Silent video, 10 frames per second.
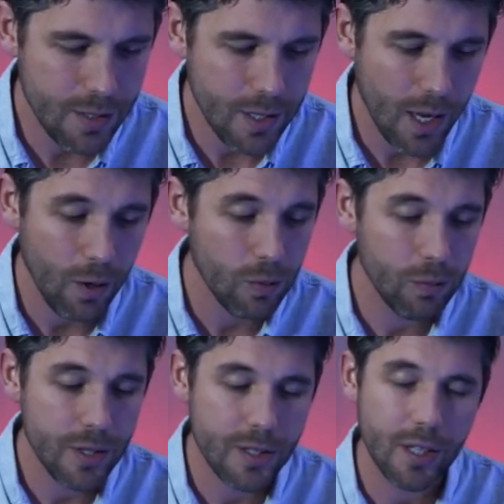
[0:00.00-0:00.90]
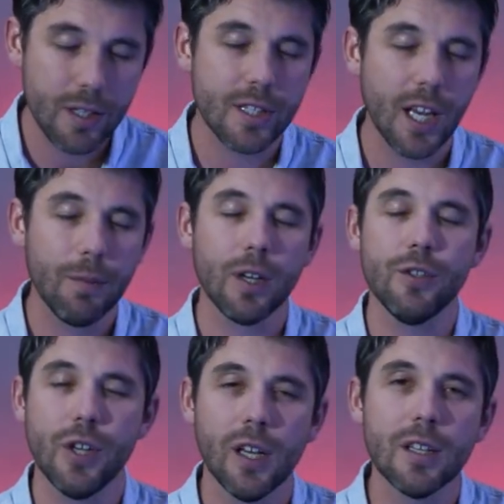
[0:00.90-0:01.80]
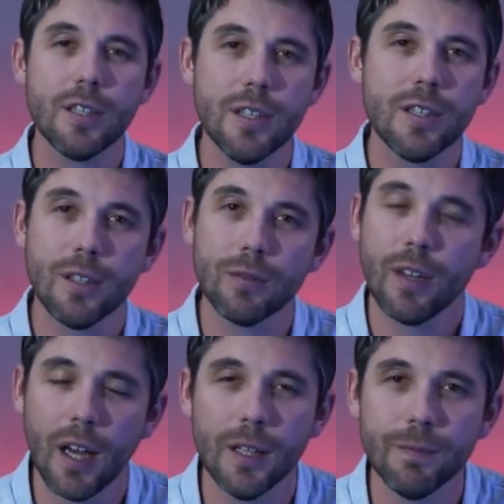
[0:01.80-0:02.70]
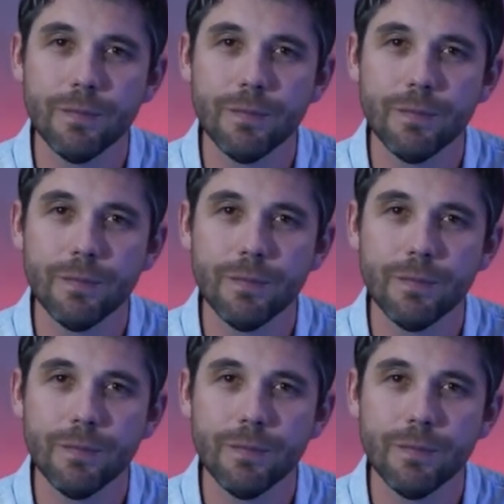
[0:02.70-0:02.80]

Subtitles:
see the same kind of jealousy still today.